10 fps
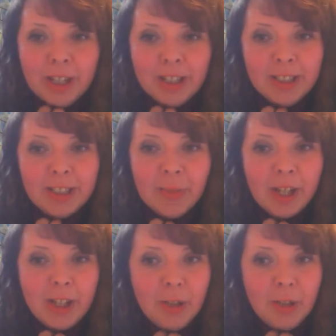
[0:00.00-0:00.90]

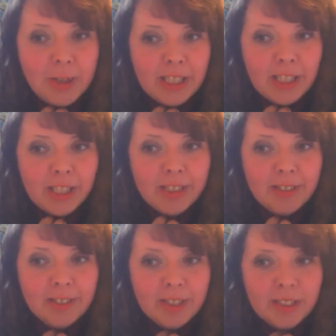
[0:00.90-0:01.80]
So a new
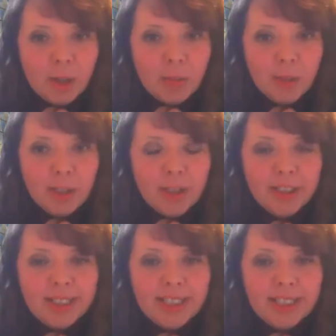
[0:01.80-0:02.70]
edition gives us the
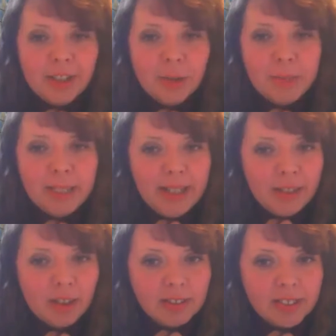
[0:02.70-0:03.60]
opportunity to
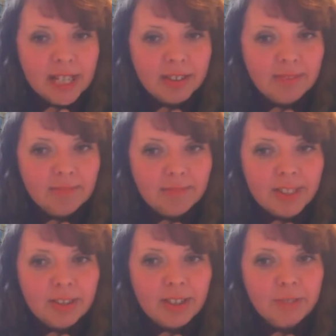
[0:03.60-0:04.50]
update the content
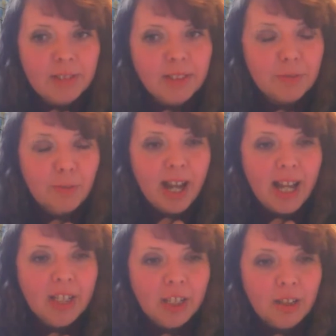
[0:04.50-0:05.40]
so that it feels
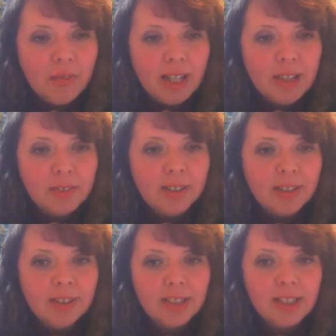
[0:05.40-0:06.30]
fresh and
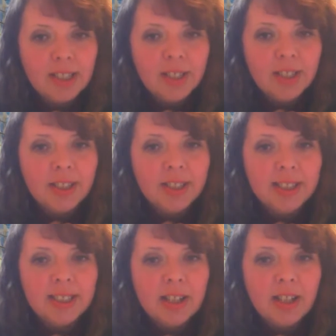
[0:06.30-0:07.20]
relevant to the
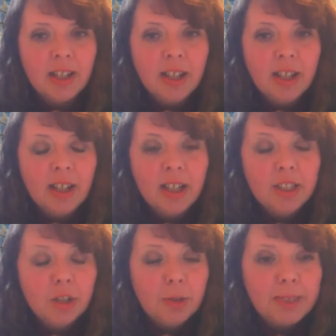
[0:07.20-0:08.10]
learners,
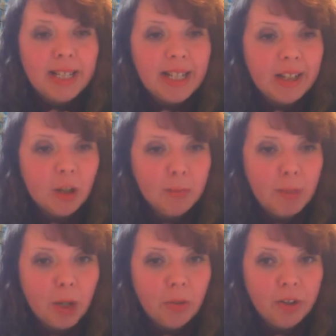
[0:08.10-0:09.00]
to update our
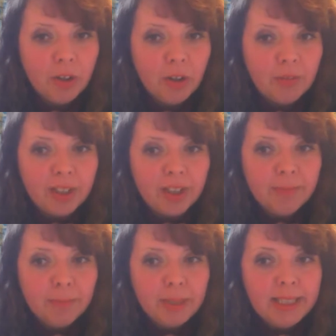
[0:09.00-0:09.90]
component
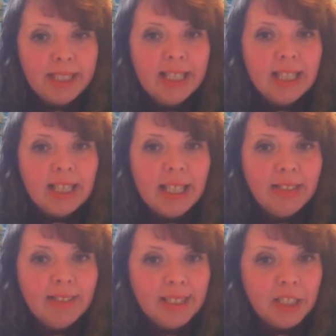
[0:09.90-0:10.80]
offer,
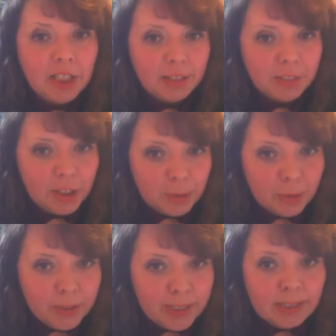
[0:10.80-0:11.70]
particularly the digital
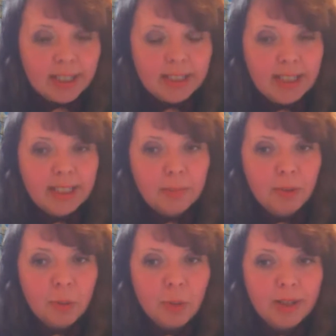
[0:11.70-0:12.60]
tools, as things
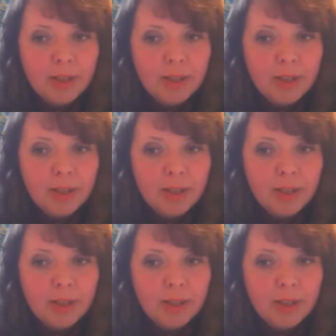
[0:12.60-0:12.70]
move quite